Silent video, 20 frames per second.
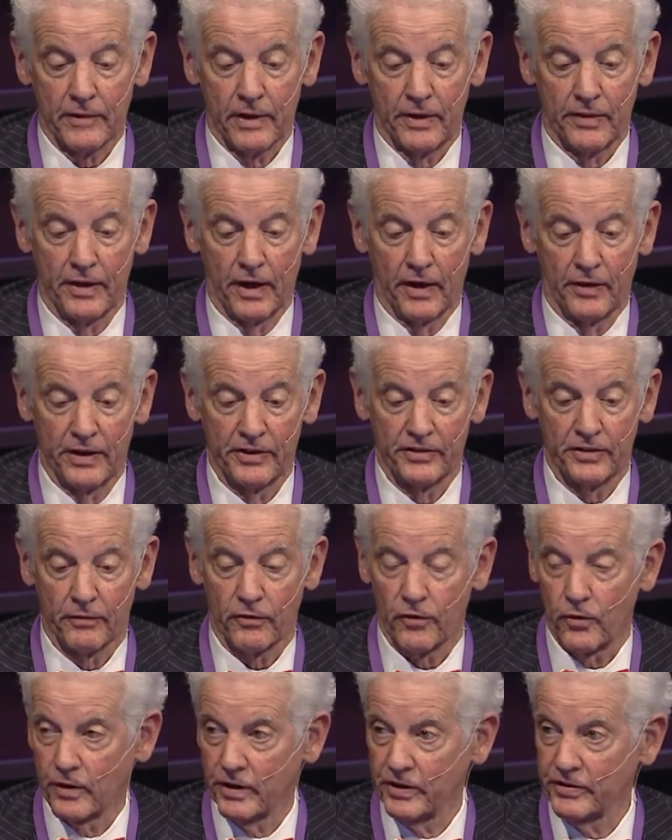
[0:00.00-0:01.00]
There is, of
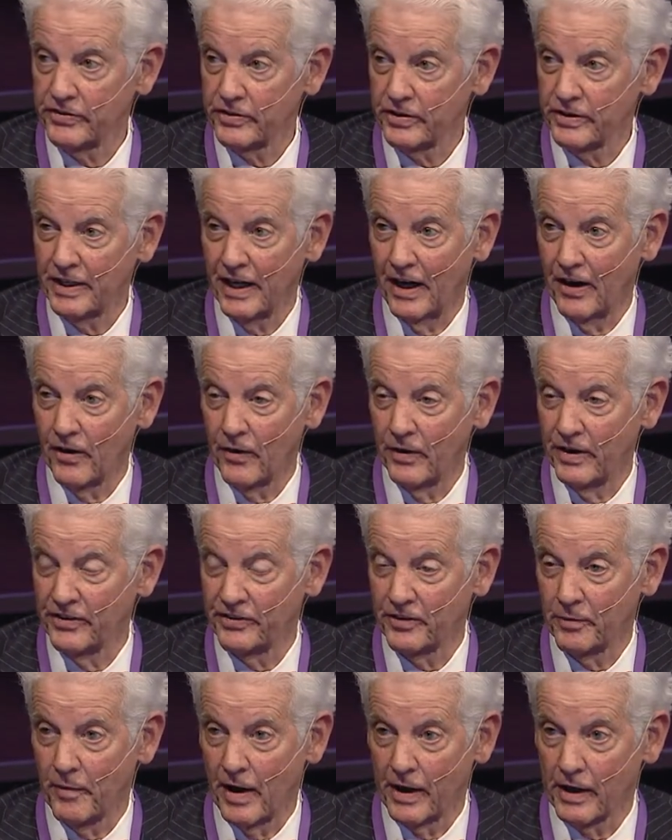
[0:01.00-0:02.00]
course,
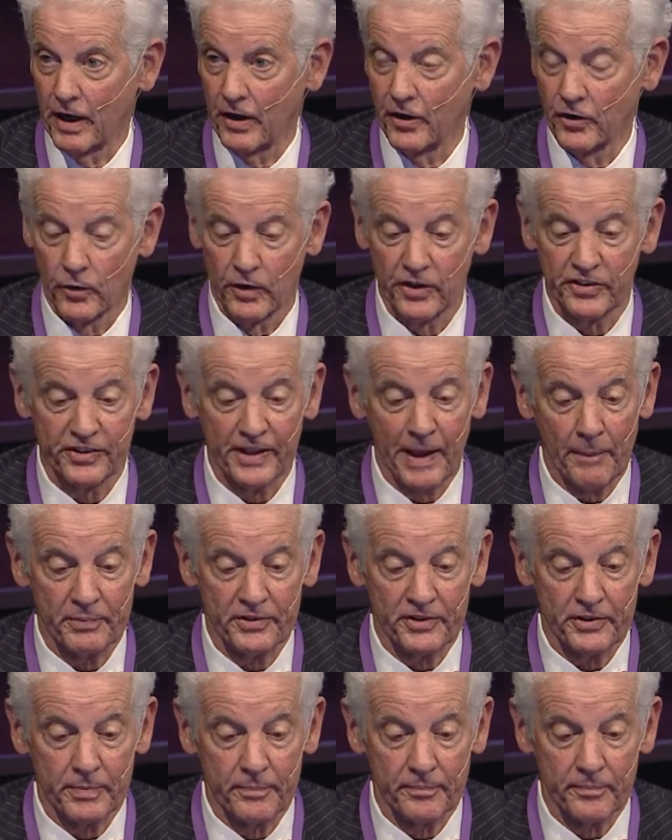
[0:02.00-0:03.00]
terrorism on our
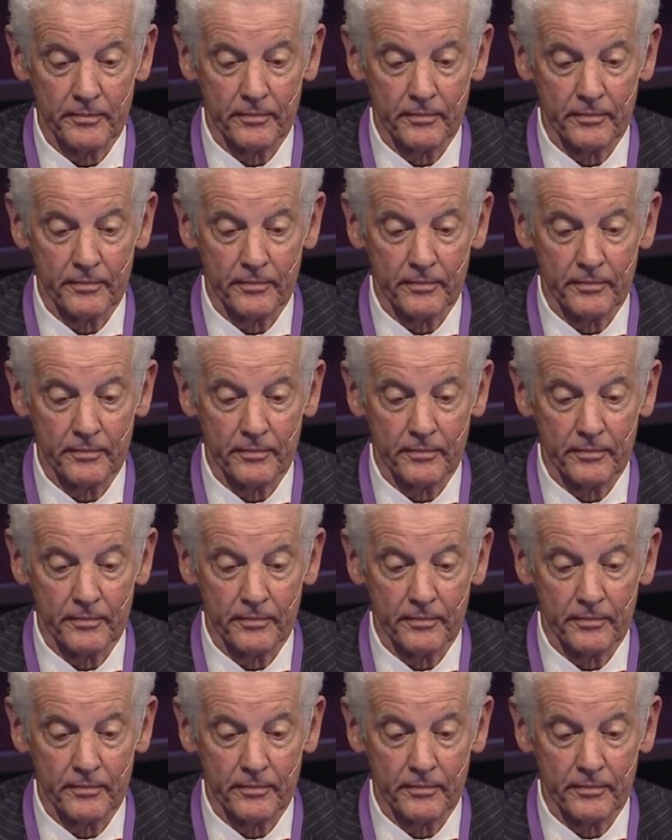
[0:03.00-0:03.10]
doorsteps.